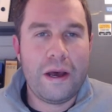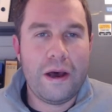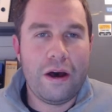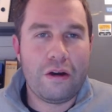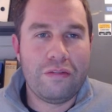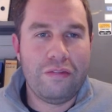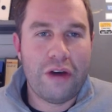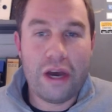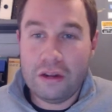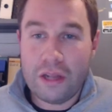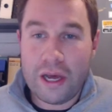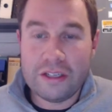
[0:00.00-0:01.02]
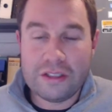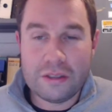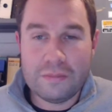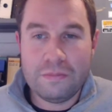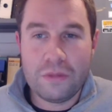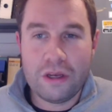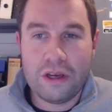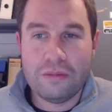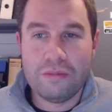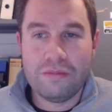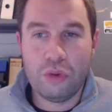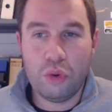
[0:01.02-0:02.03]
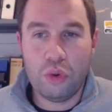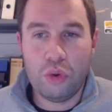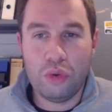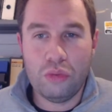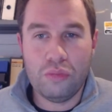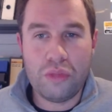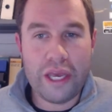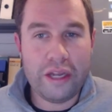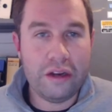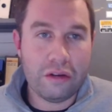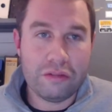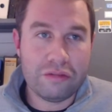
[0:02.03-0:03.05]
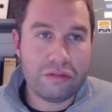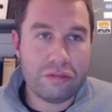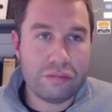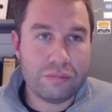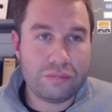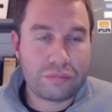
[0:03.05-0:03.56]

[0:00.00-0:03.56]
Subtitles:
Our final item for the end off